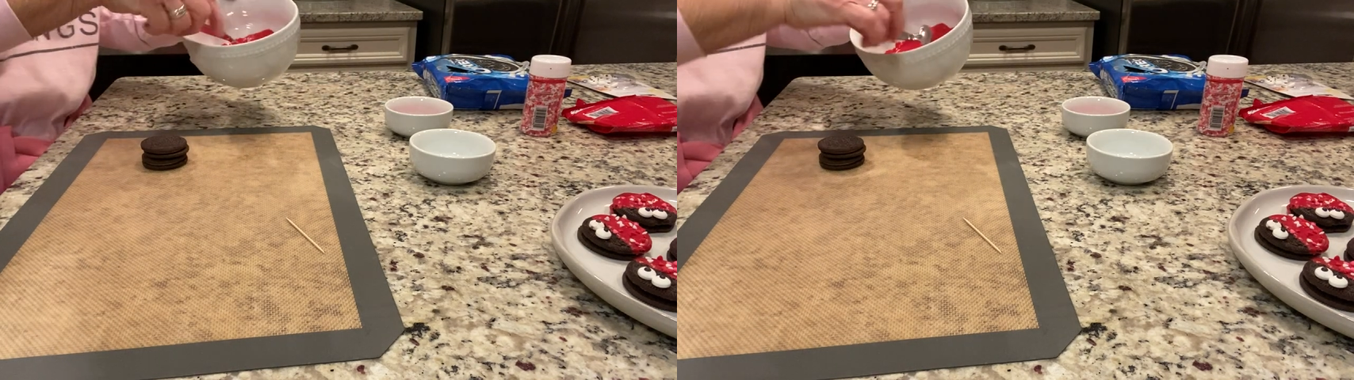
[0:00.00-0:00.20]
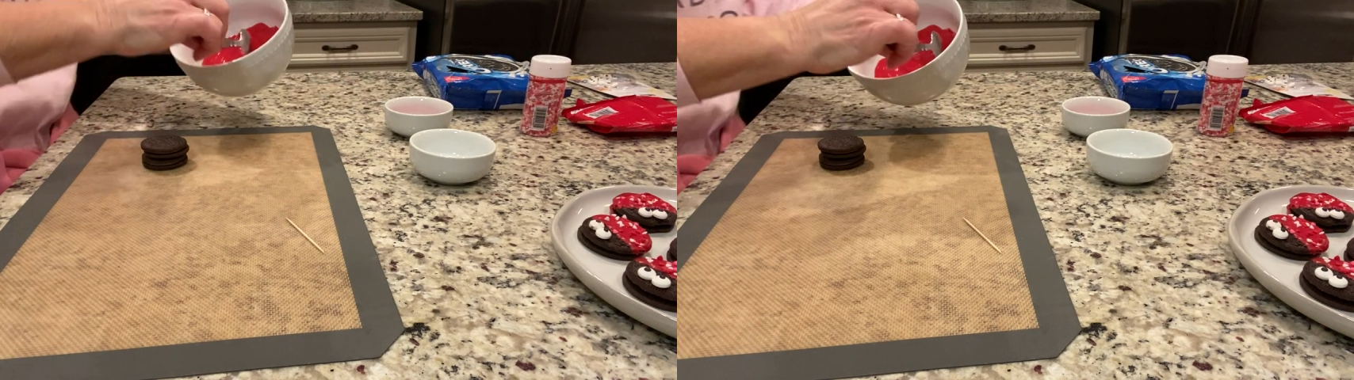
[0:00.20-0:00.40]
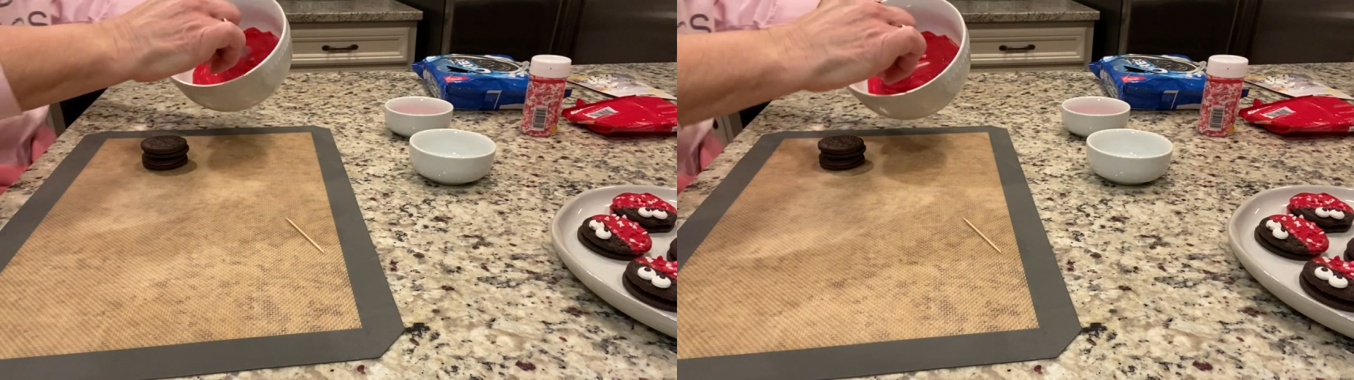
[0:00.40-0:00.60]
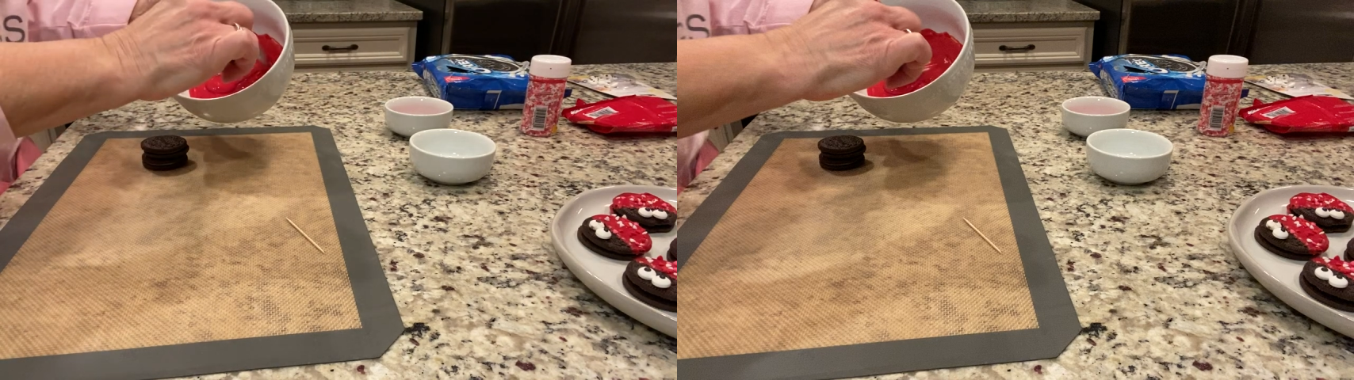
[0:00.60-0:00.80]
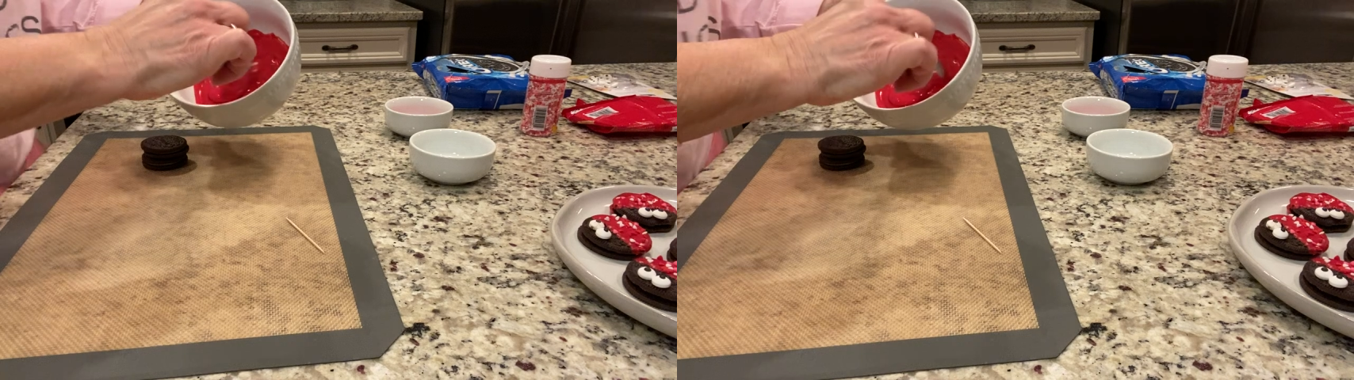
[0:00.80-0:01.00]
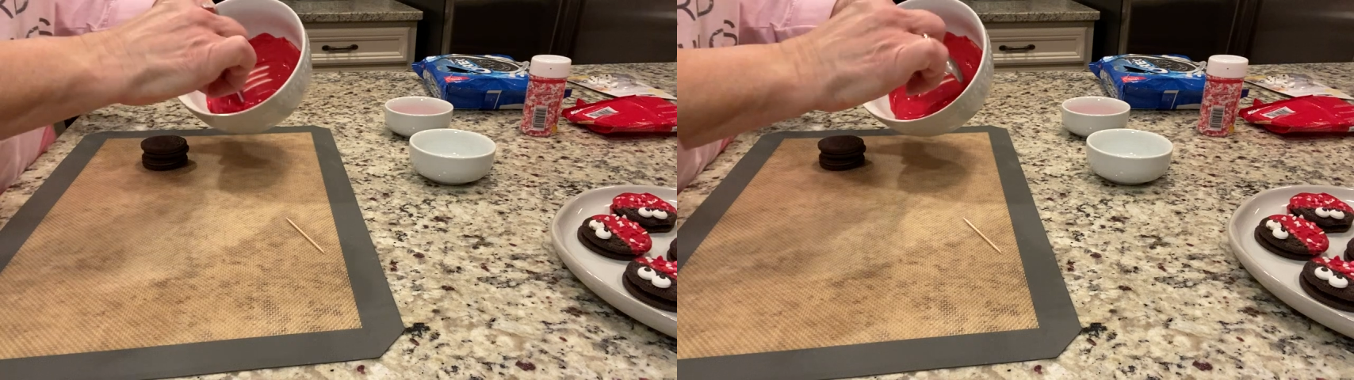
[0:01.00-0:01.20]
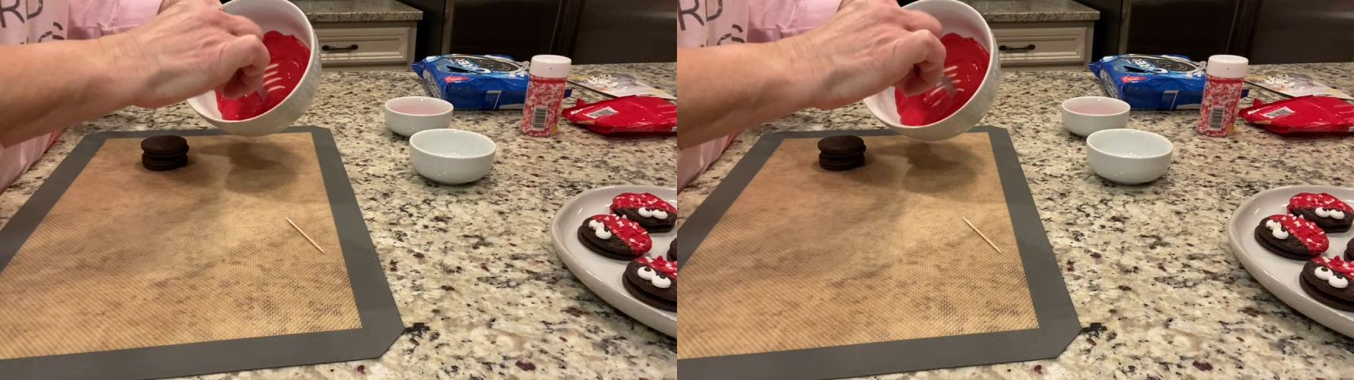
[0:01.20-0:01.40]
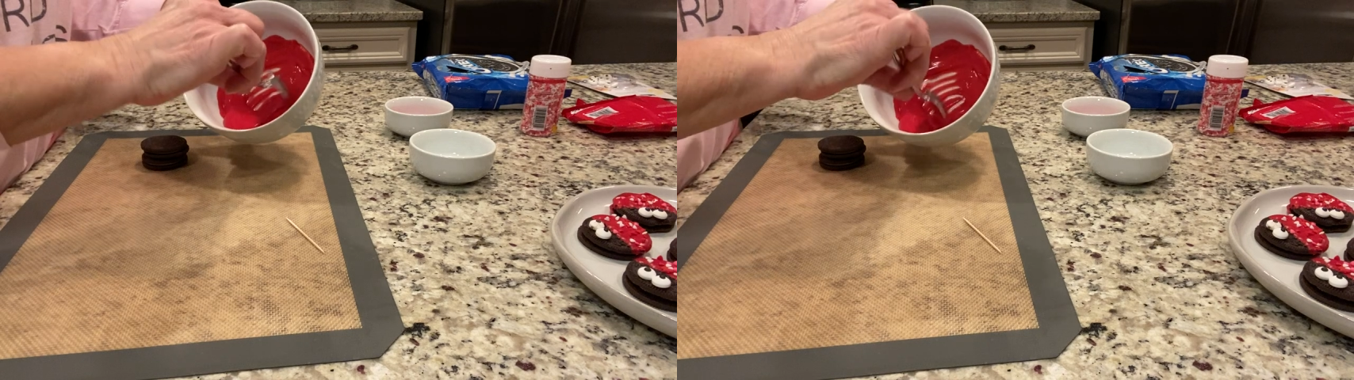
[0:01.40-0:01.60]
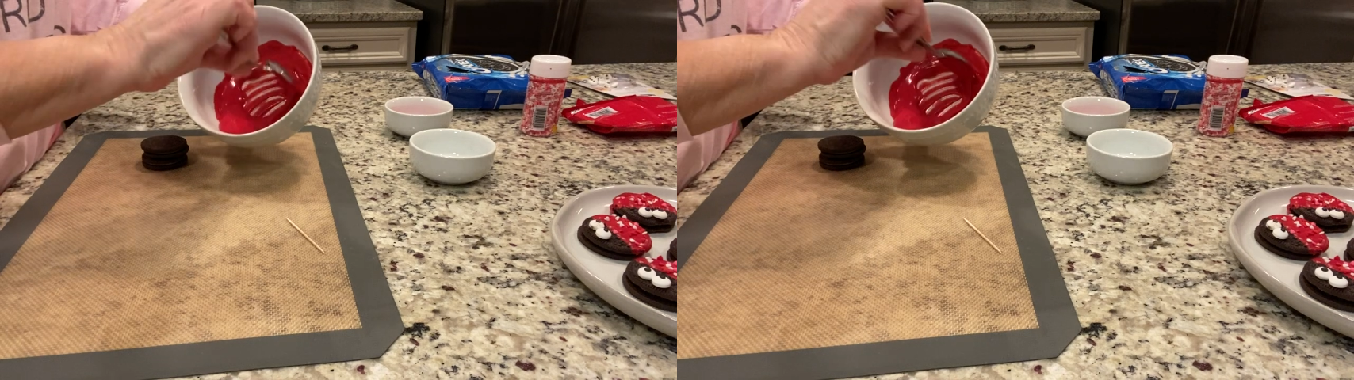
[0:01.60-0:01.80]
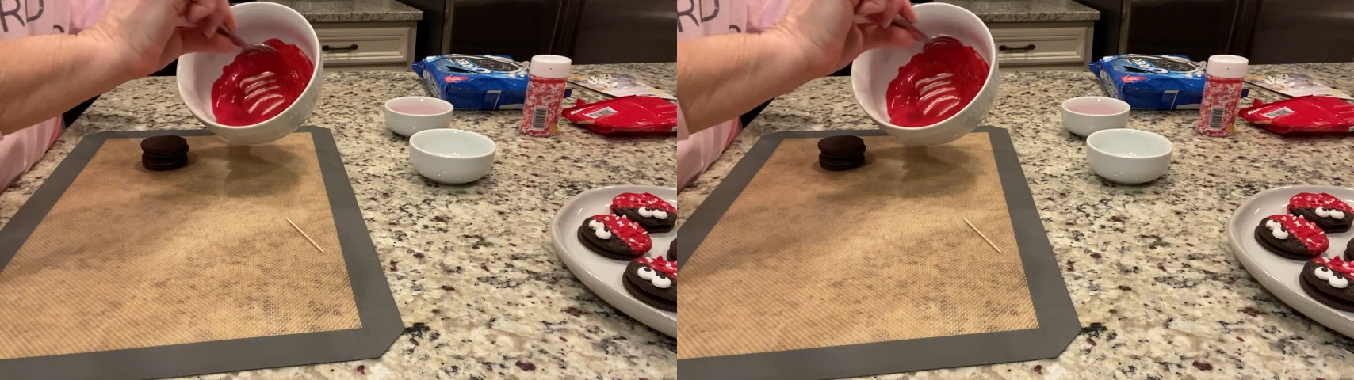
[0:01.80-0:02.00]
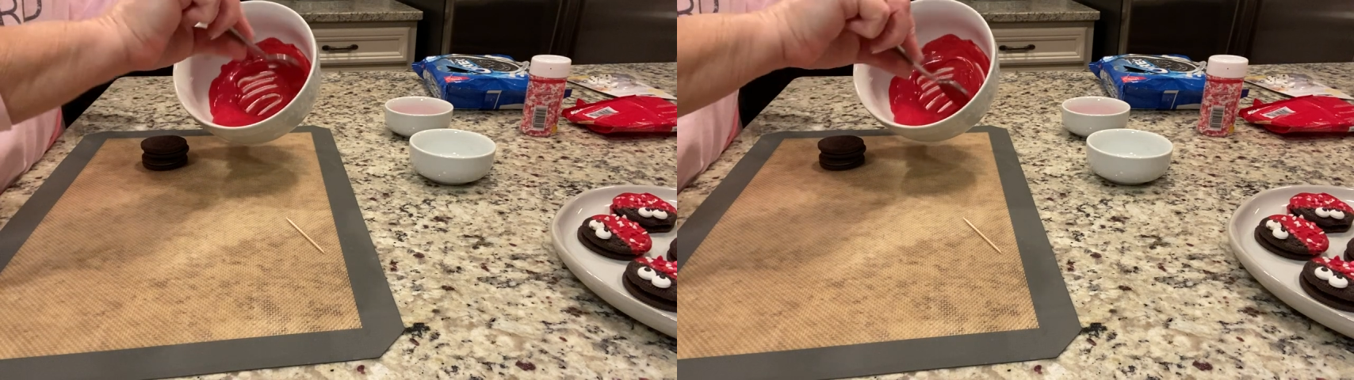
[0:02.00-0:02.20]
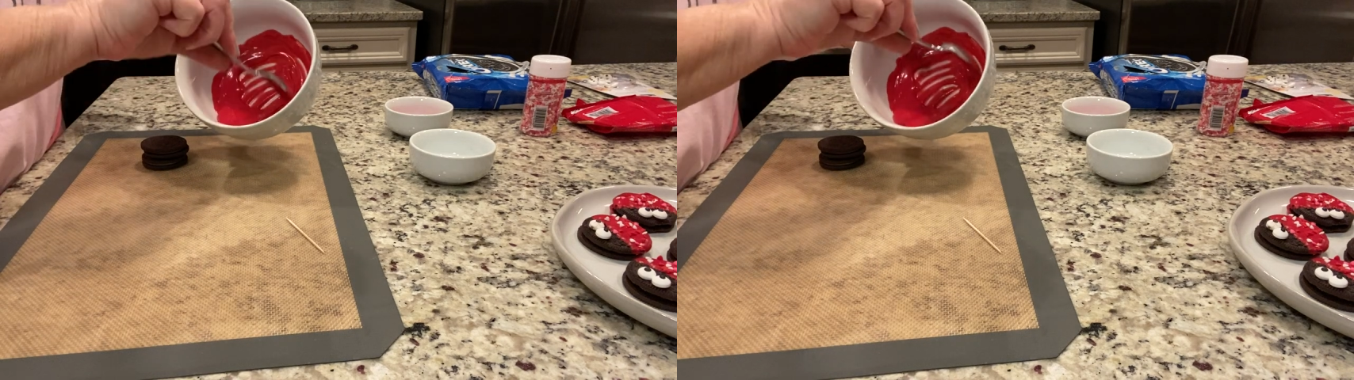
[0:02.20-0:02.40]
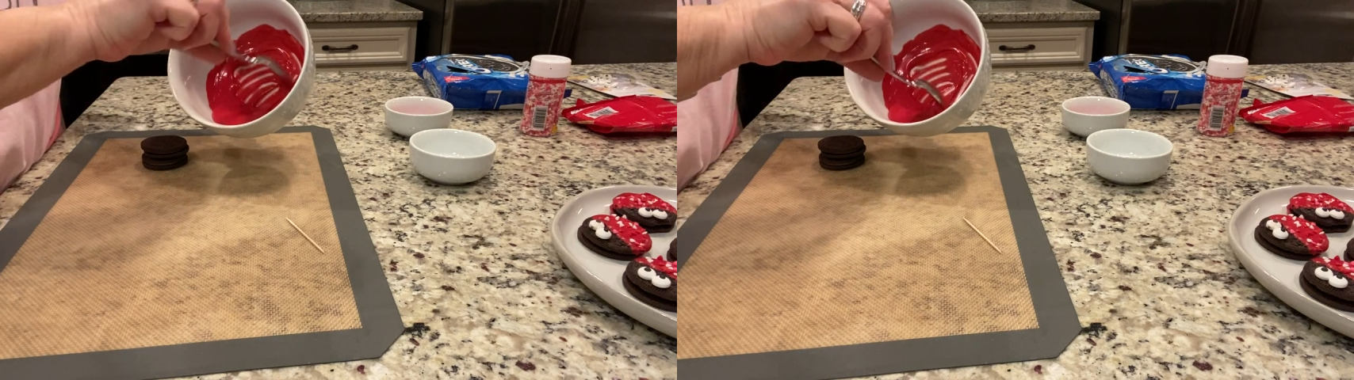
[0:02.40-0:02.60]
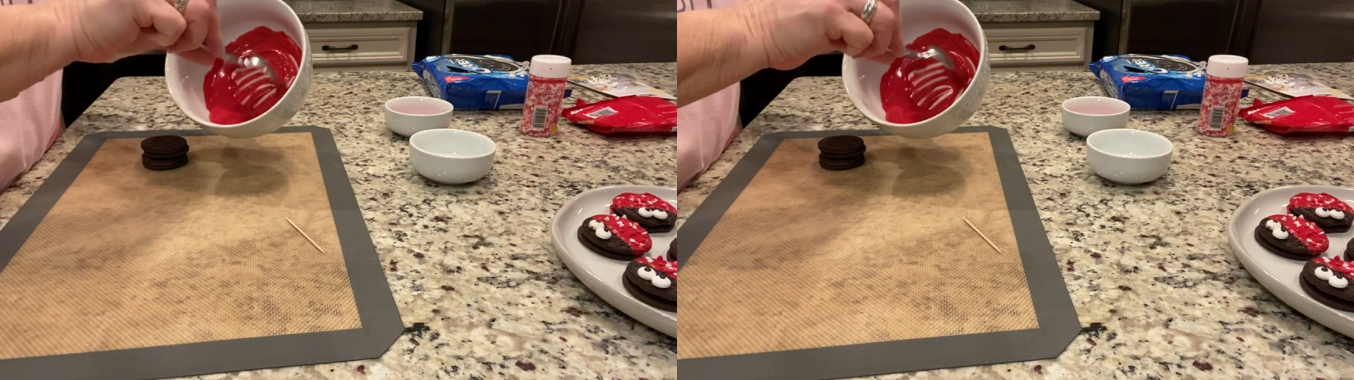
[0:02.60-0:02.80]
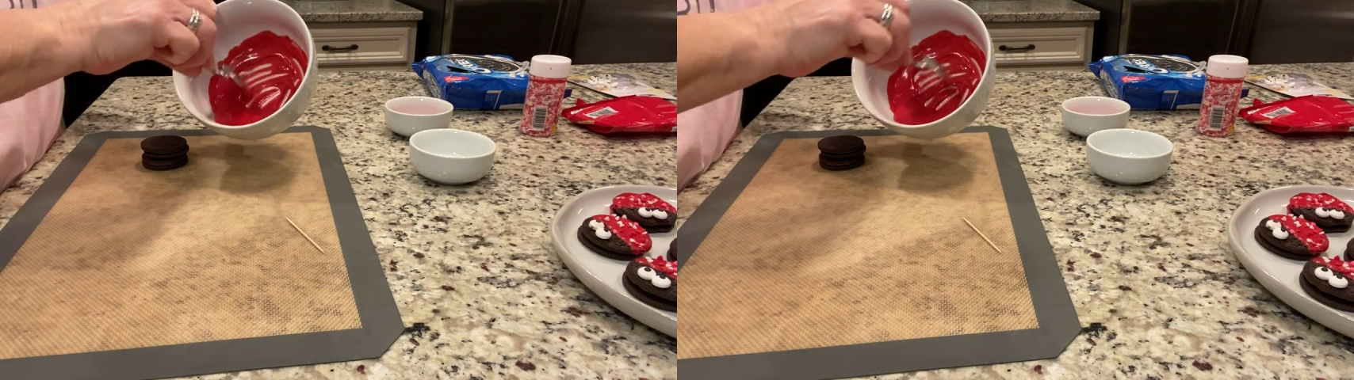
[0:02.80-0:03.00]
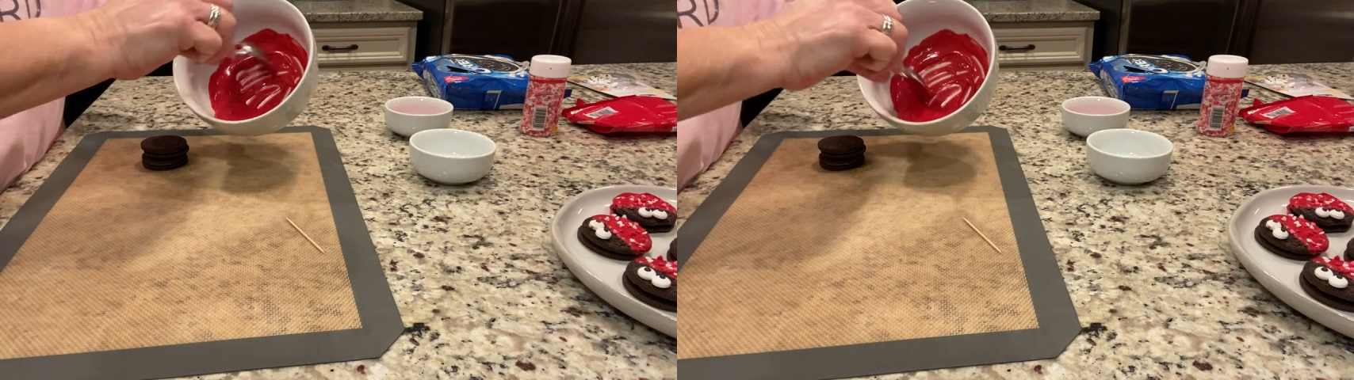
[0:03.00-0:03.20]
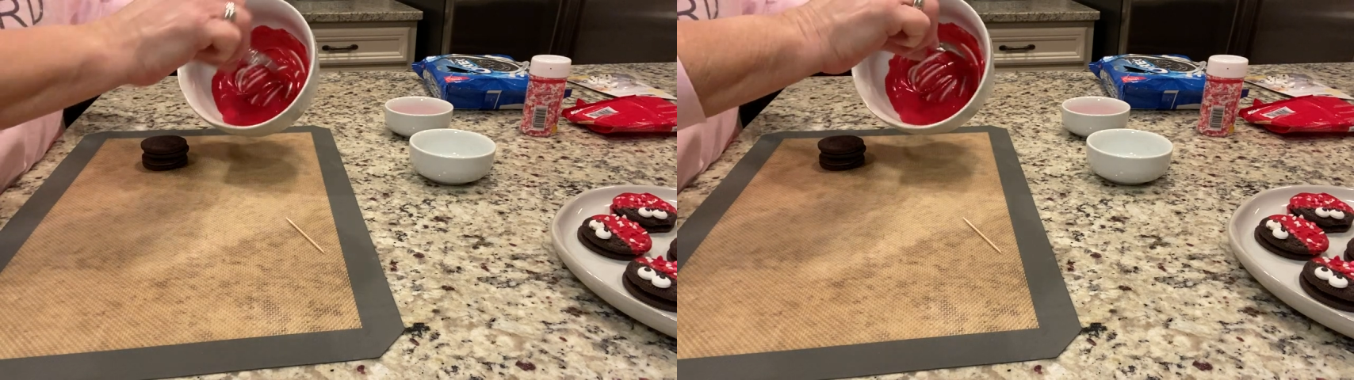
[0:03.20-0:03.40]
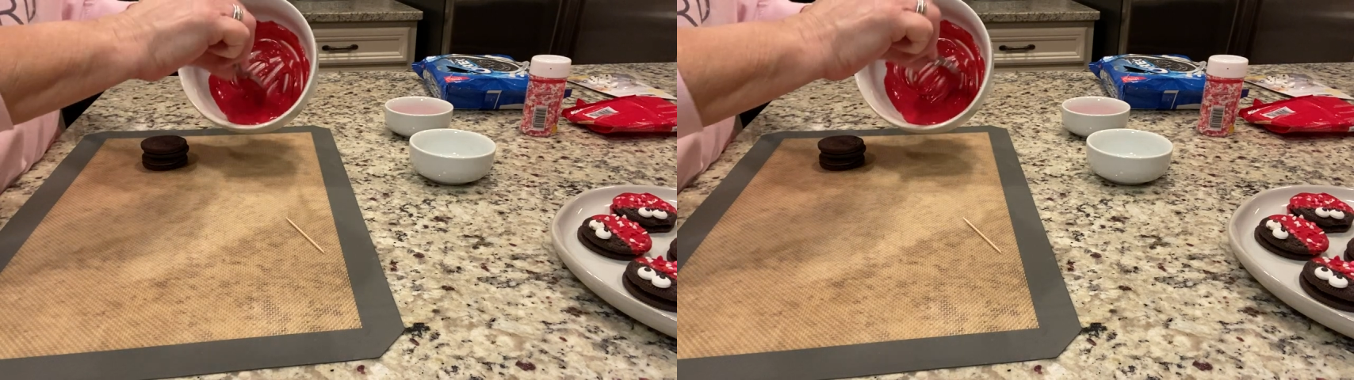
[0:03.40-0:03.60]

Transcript: No face is visible, so there are no lips to read.